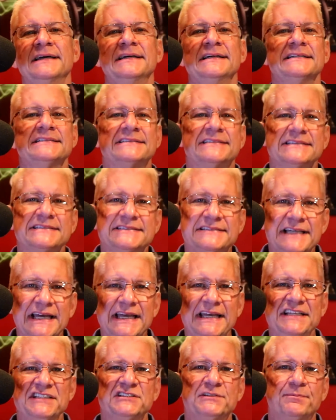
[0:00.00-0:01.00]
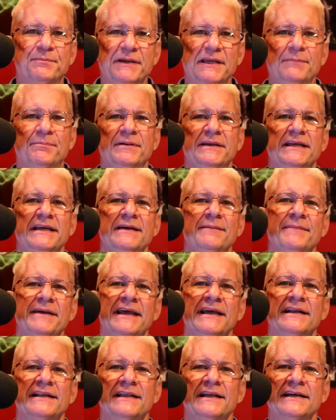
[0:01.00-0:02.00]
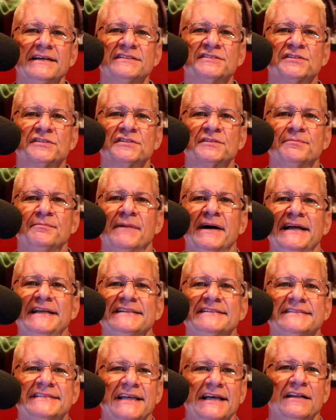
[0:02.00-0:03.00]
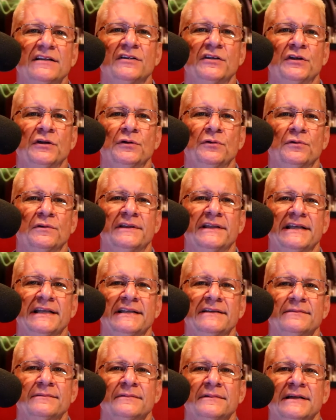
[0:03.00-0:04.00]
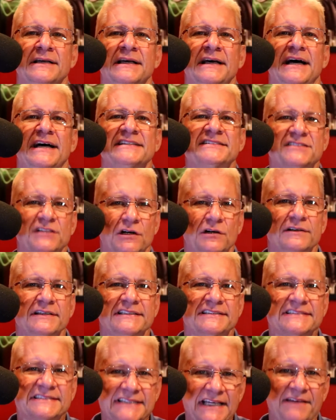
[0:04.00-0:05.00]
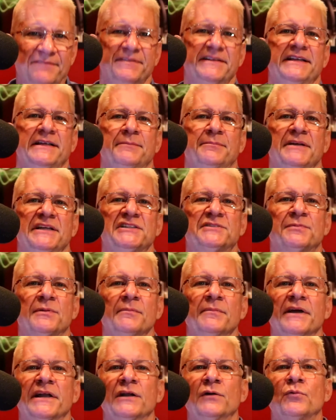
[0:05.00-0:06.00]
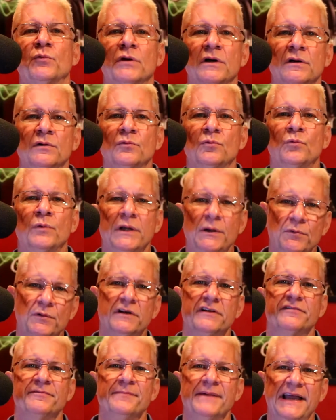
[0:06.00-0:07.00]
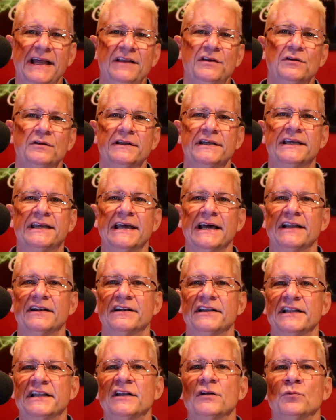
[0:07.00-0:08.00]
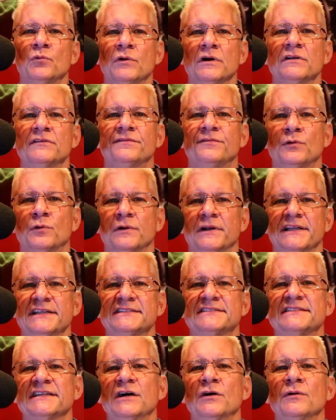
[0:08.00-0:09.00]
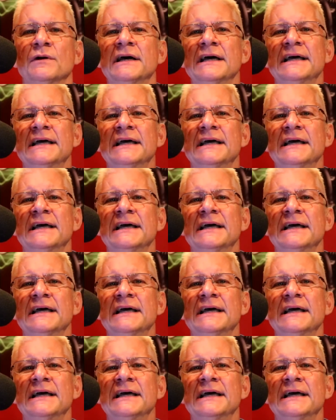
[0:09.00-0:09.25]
Today's BPM analyzers might tell you that a song is 70 beats per minute, where we would have manually counted it at 140. So